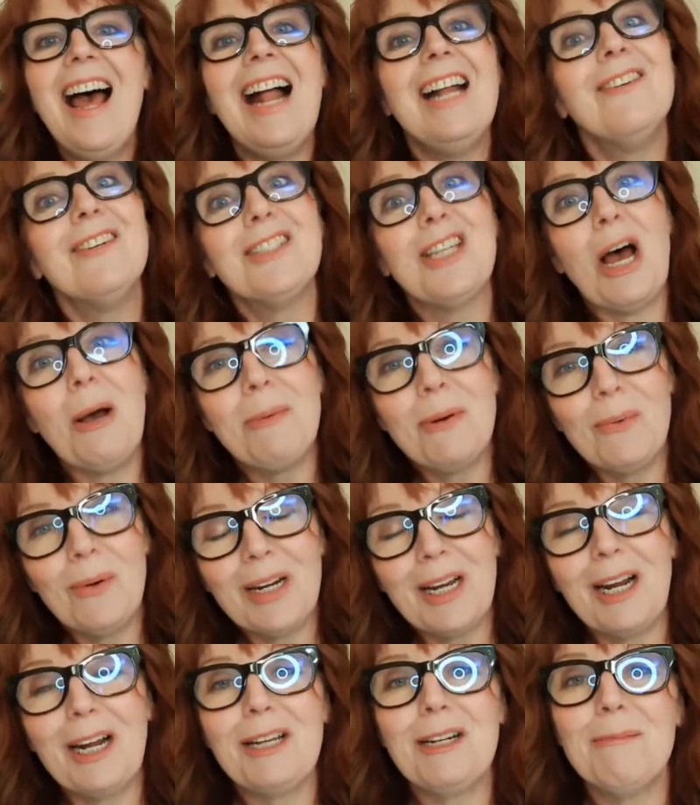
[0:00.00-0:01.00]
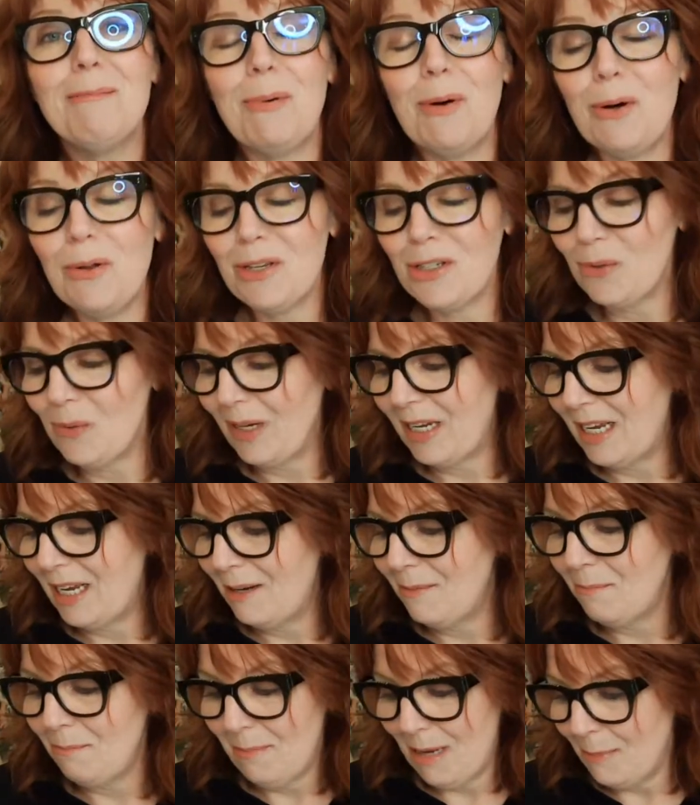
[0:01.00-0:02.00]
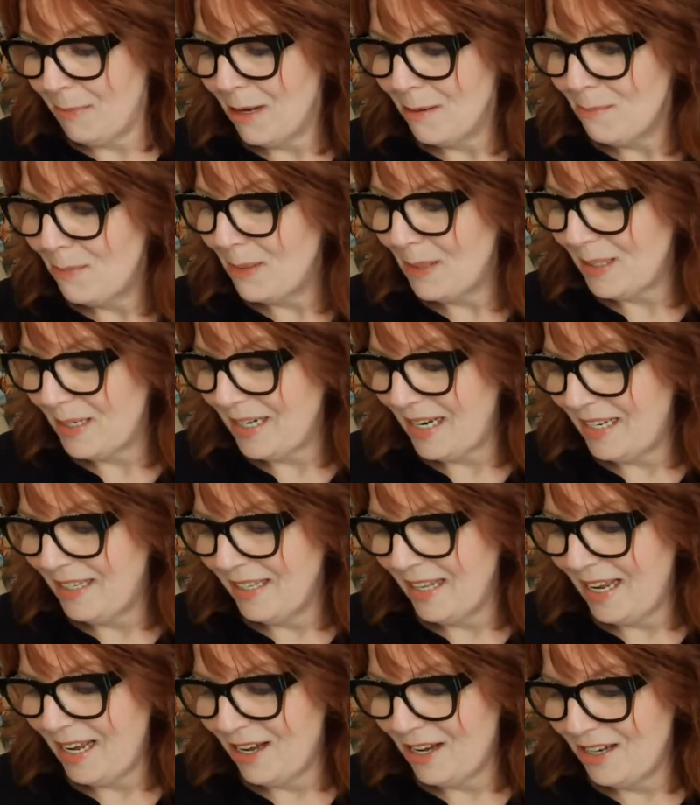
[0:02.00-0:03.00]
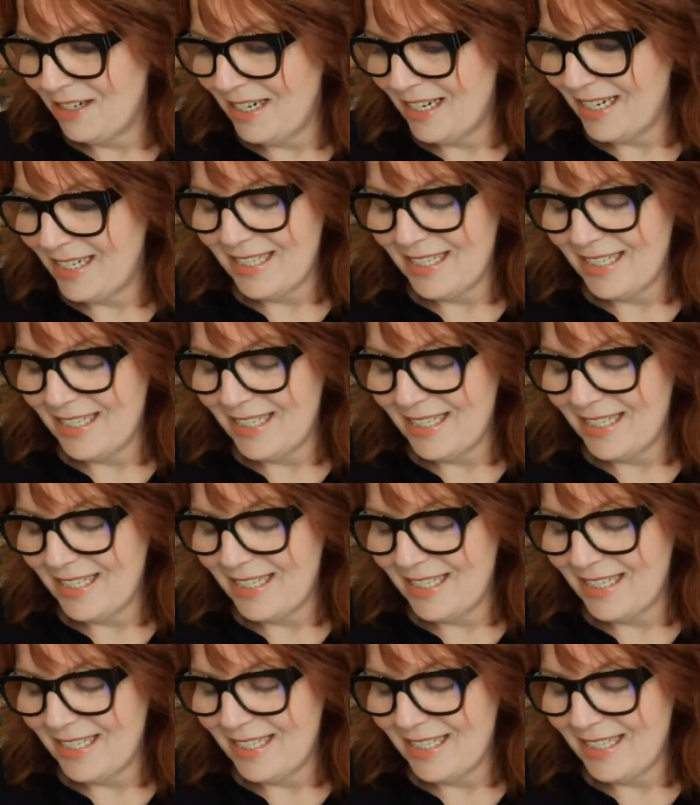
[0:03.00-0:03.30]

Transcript: Anyways, I'll be working on a bowl this weekend. Maybe I'll put an inlay on